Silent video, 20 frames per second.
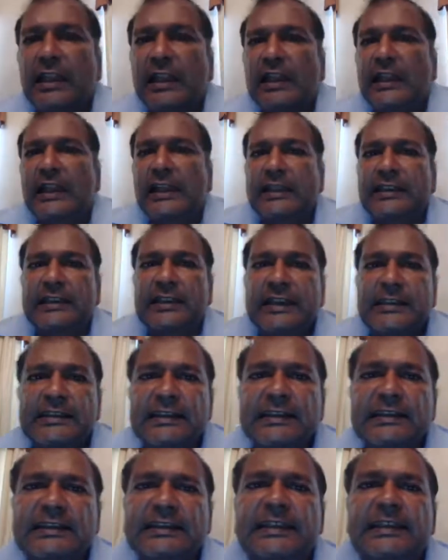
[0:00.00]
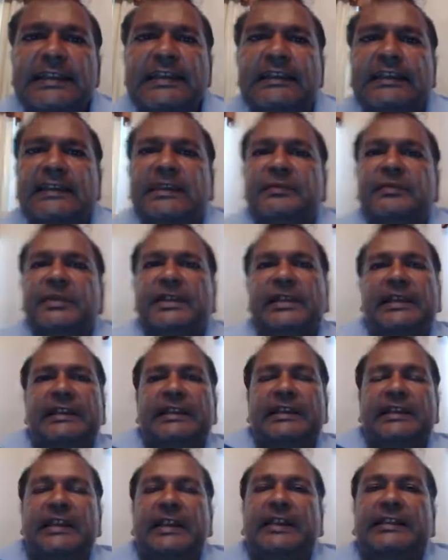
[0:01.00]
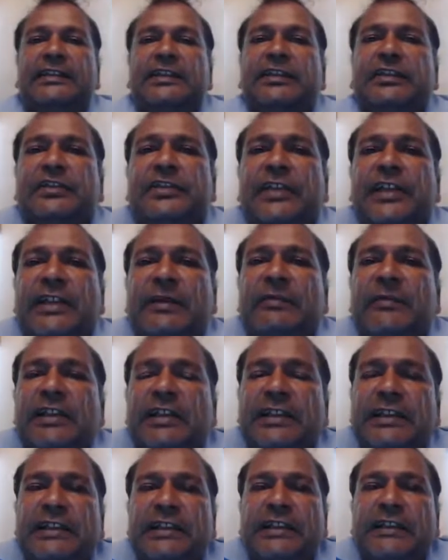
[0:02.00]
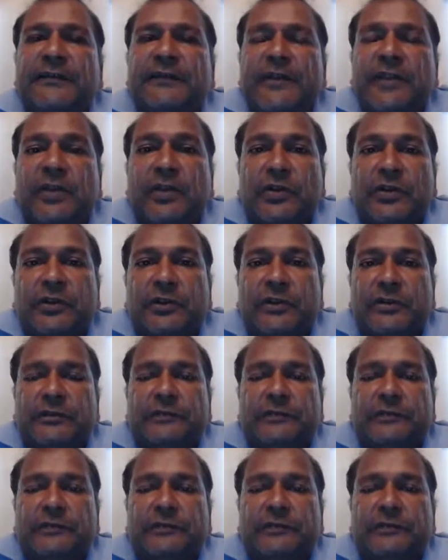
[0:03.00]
it doesn't need to be extremely difficult.